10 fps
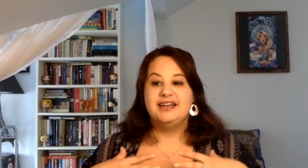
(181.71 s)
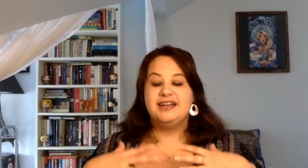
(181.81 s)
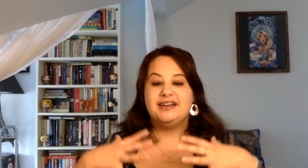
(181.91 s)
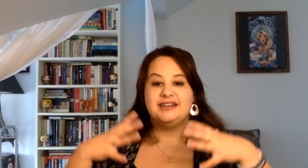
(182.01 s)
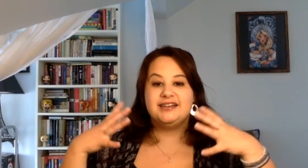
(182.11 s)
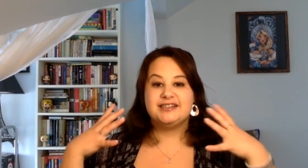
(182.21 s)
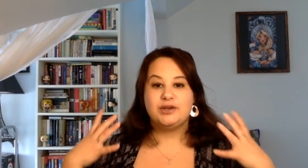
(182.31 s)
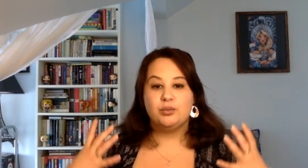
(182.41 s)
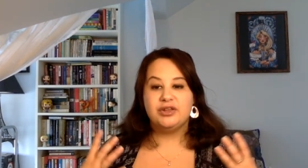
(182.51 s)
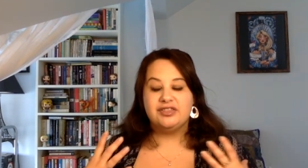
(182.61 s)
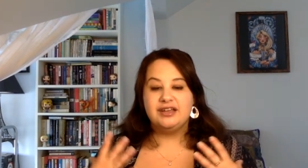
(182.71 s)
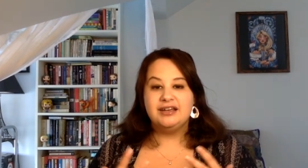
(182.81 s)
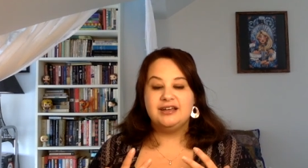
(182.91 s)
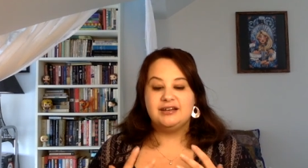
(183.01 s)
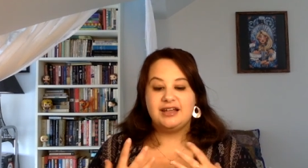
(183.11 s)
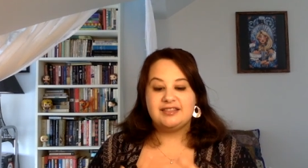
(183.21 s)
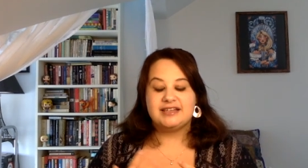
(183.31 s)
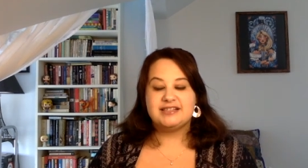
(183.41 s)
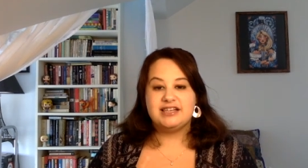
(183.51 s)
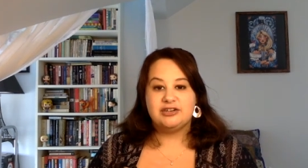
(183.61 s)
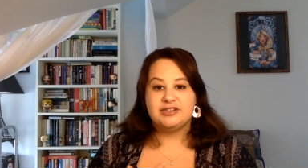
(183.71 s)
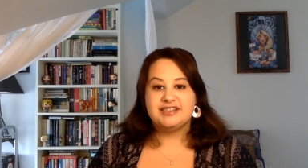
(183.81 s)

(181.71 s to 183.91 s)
it is within that sacred